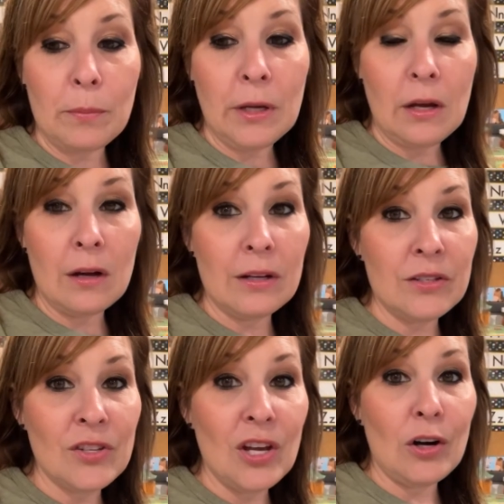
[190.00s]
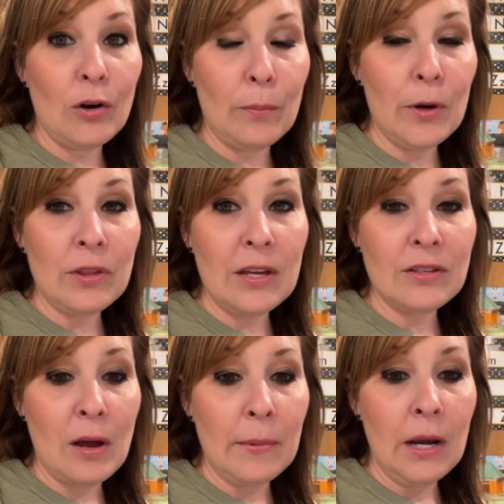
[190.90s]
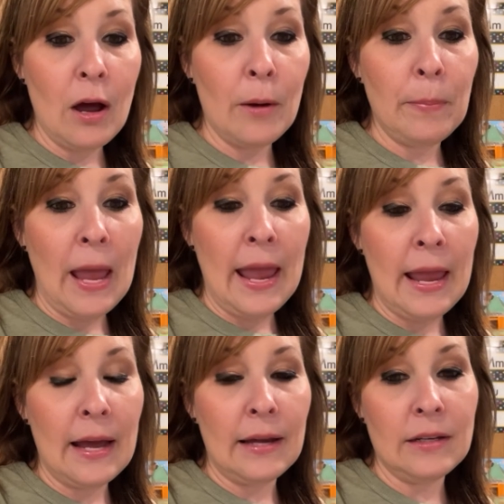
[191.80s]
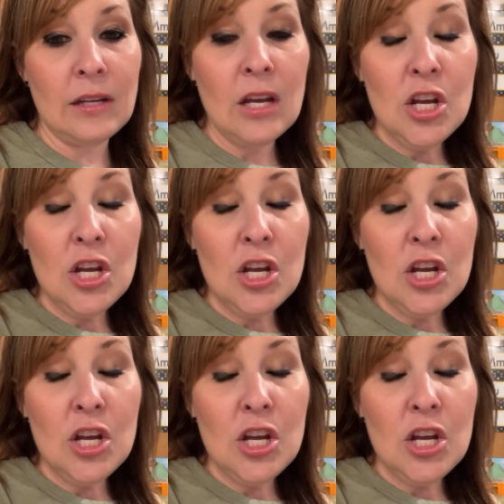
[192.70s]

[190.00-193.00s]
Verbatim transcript: because her birthday's coming up and